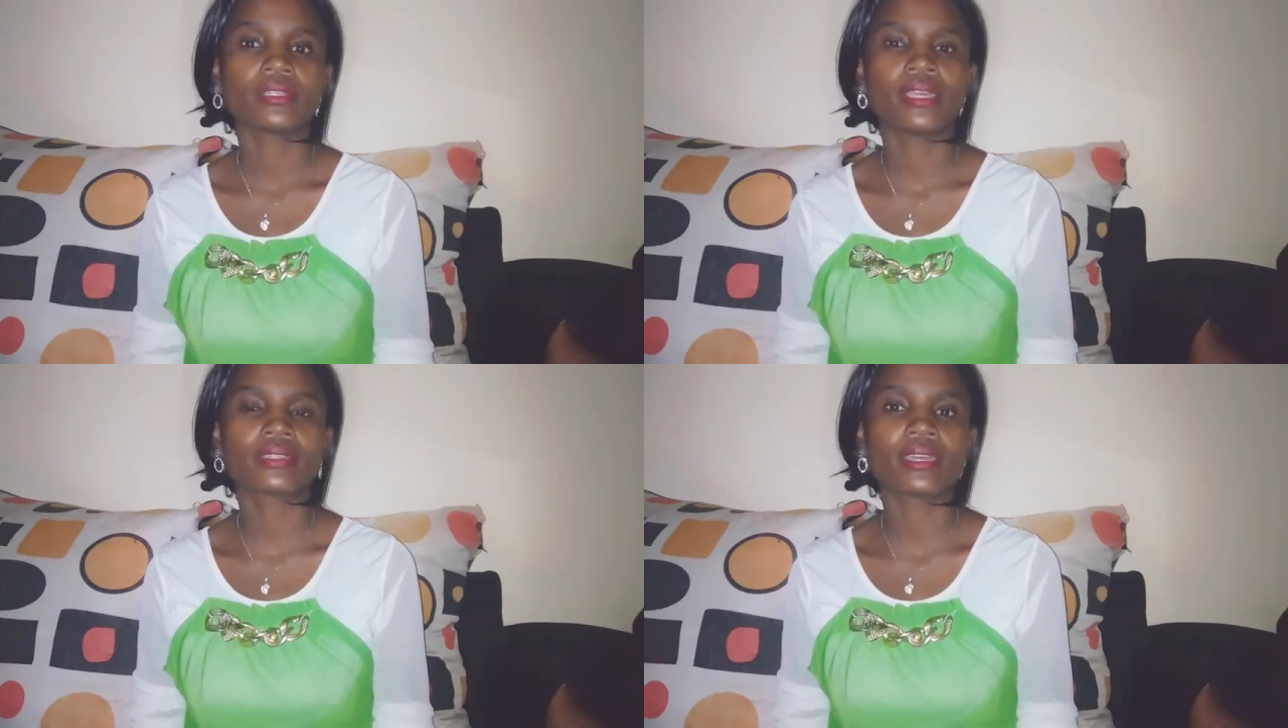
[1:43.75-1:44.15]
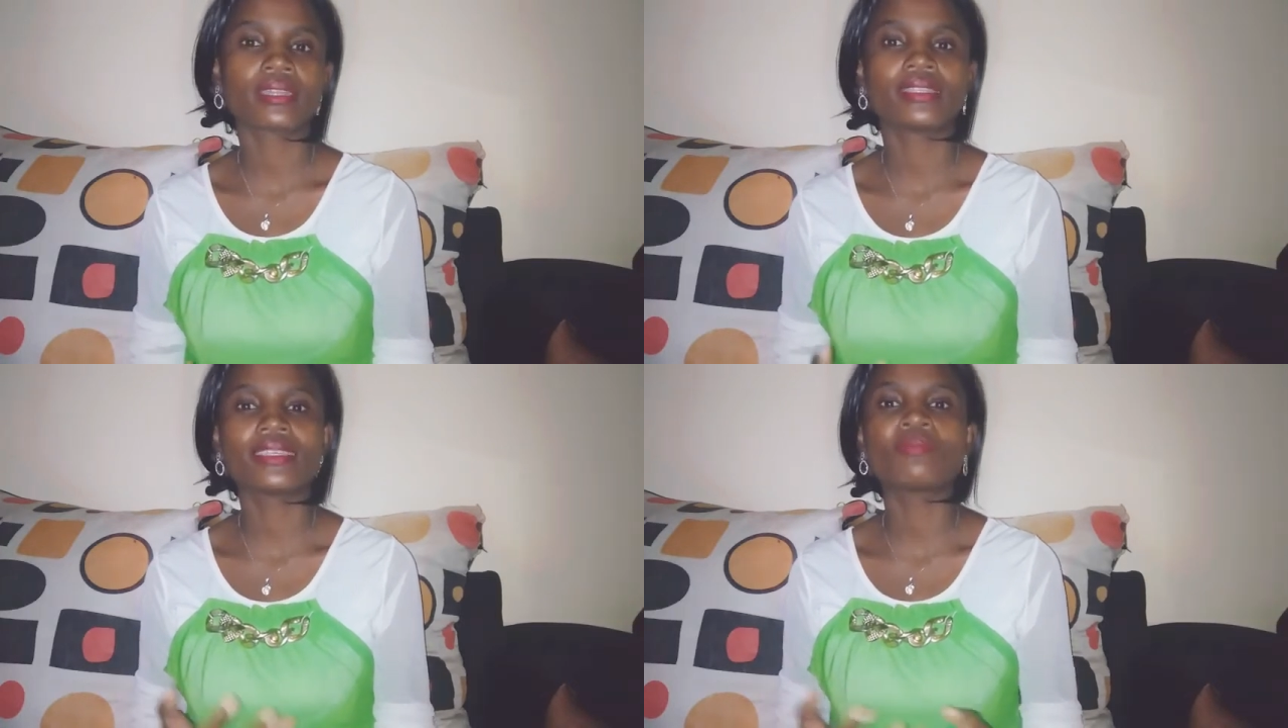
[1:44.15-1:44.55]

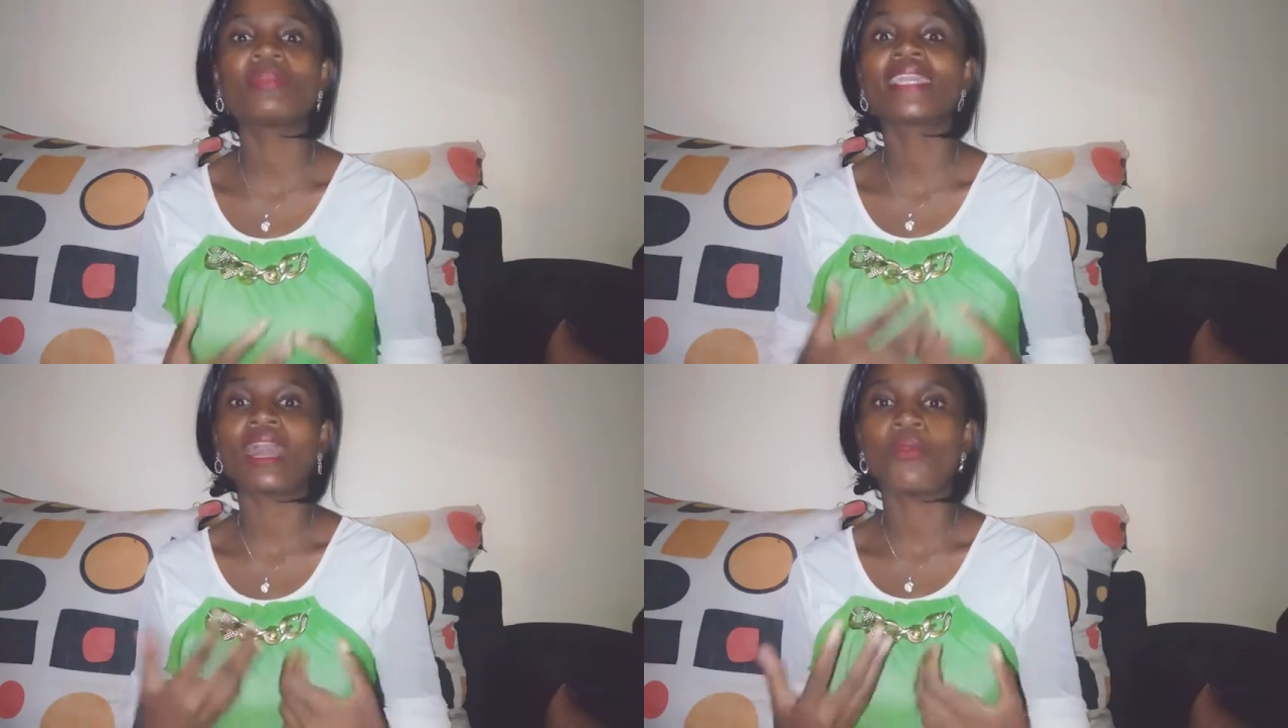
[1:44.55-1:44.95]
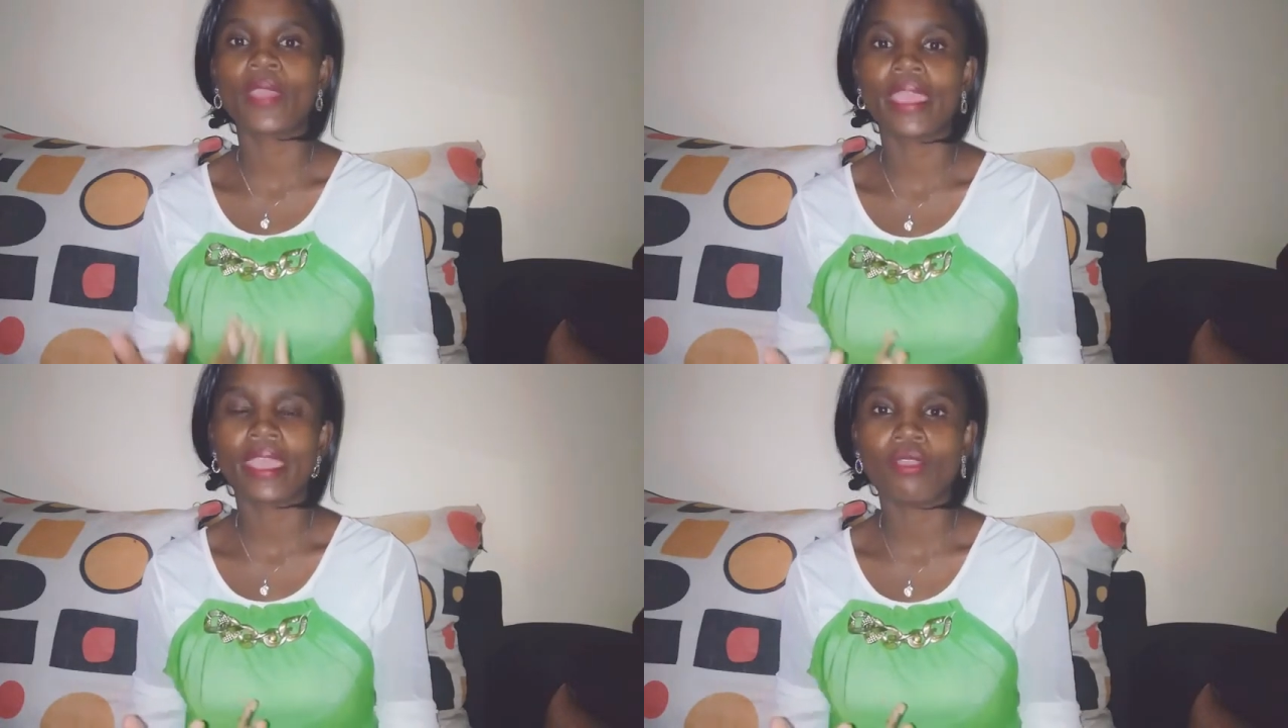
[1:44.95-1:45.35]
Exactly, just being
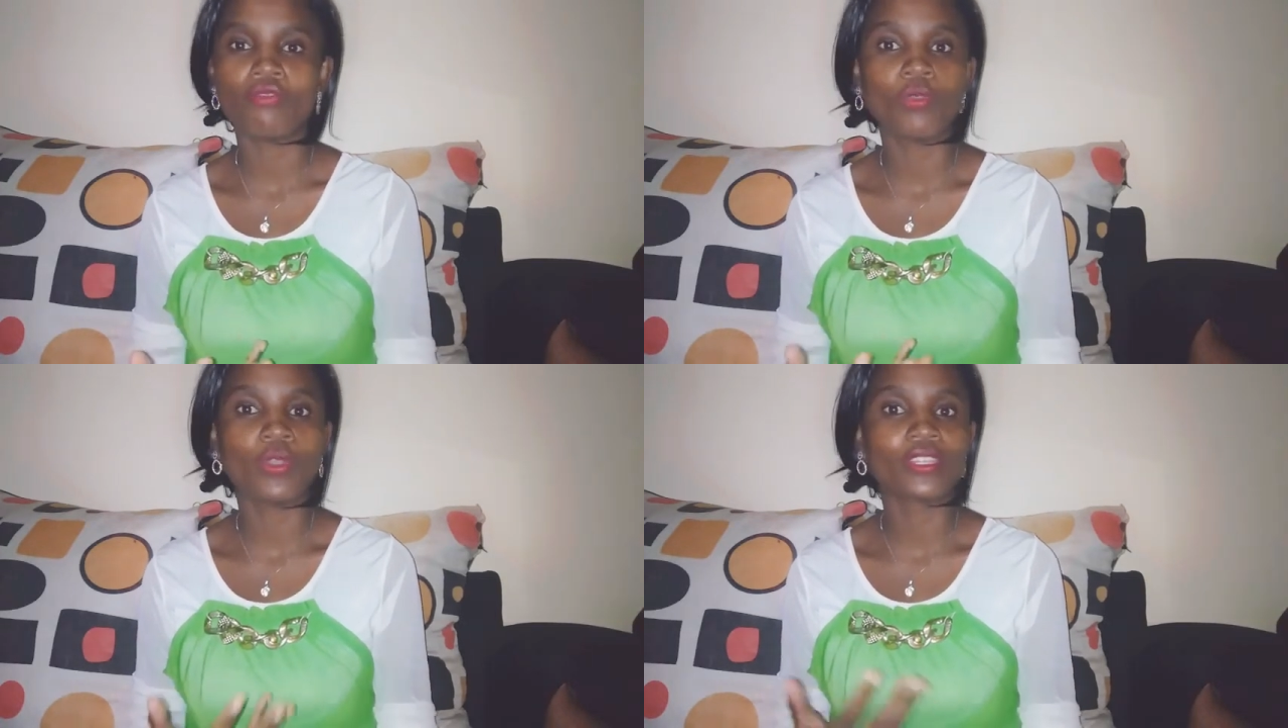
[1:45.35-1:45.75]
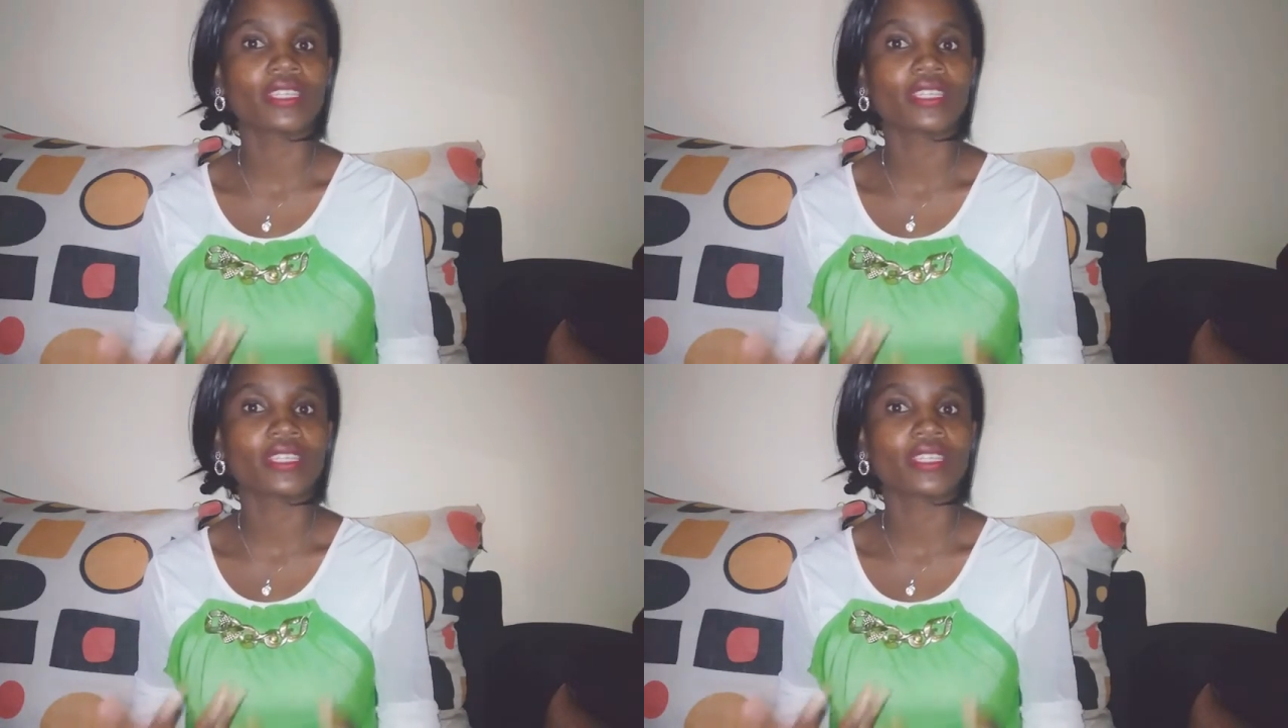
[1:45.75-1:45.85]
aware of what